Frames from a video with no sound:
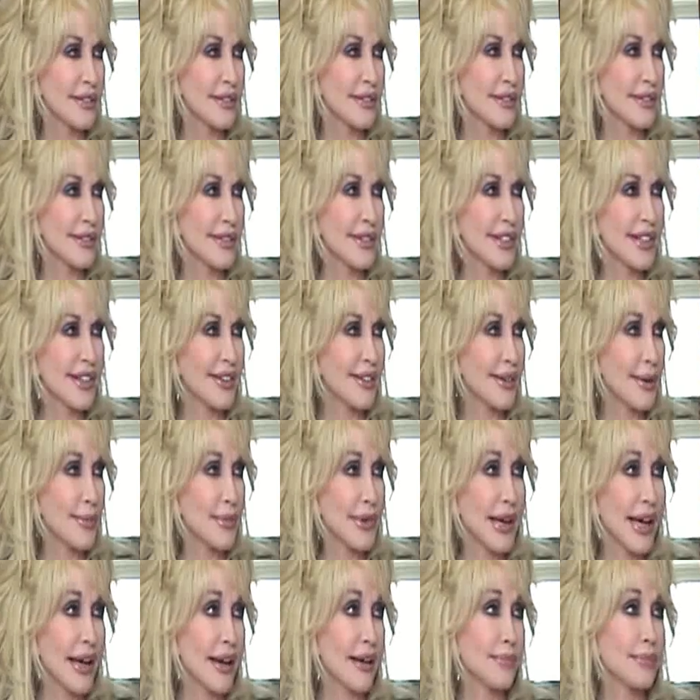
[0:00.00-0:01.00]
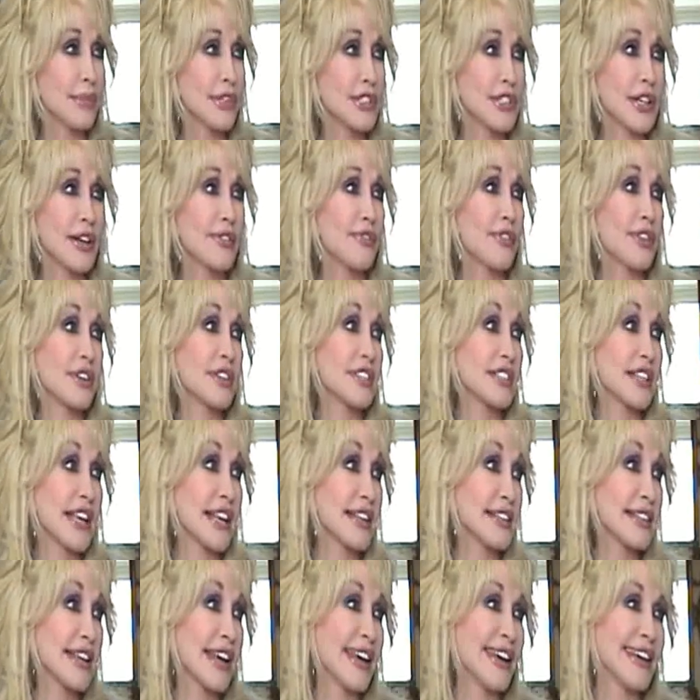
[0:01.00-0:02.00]
You know, I mean, how much effort does
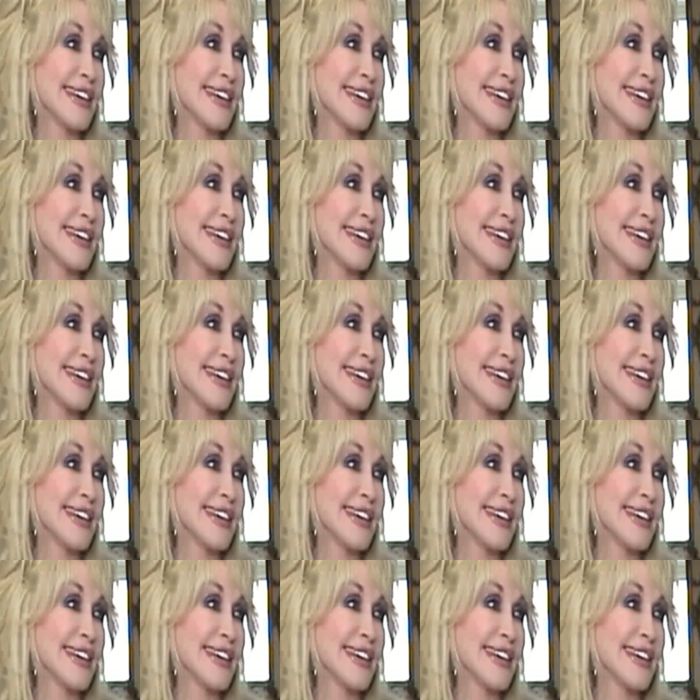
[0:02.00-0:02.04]
that